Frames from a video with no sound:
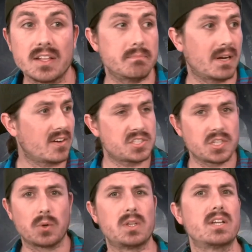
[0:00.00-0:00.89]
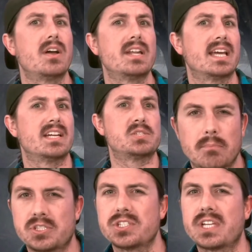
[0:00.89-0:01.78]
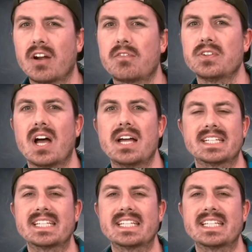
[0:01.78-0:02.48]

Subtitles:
and Mary's totally on edge, but she's careful not to...